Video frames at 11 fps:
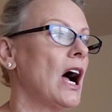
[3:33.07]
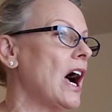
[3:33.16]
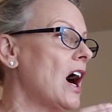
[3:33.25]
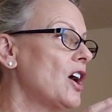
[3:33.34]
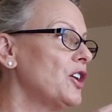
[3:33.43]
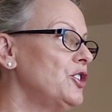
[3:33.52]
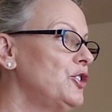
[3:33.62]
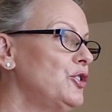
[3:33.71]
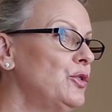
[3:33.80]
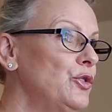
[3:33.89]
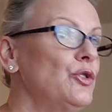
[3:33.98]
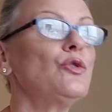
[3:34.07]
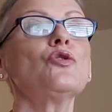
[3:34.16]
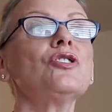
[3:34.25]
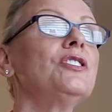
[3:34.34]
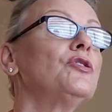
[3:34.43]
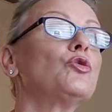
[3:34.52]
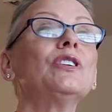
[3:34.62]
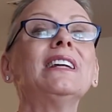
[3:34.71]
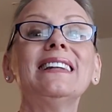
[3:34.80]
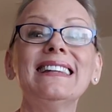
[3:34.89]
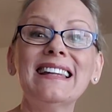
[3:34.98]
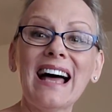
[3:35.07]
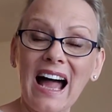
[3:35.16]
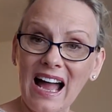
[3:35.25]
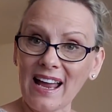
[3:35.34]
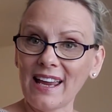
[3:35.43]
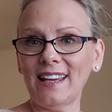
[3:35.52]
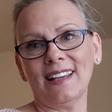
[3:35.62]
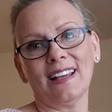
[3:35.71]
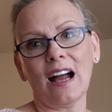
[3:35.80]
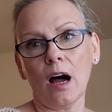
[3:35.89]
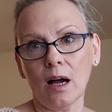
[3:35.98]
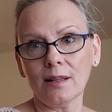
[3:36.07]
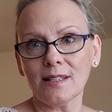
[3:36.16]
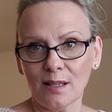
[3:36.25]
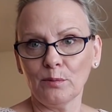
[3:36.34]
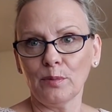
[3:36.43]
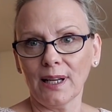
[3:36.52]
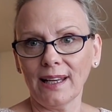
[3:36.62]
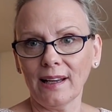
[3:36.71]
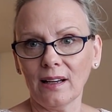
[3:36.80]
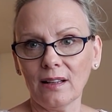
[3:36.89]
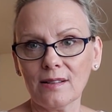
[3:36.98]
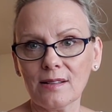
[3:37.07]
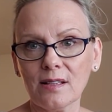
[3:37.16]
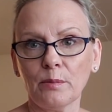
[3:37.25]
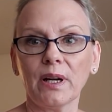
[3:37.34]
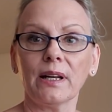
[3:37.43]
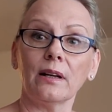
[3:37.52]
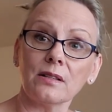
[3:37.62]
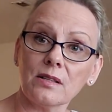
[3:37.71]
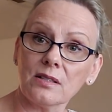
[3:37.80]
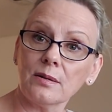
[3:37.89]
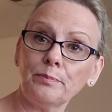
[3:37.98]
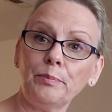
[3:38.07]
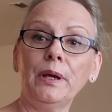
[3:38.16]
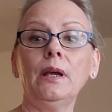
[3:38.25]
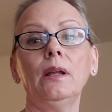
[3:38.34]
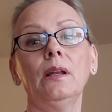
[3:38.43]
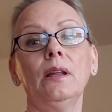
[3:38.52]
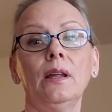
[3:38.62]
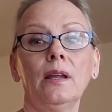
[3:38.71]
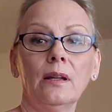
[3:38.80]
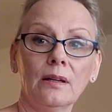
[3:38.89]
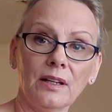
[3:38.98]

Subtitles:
Are you usually relying on somebody else's opinion,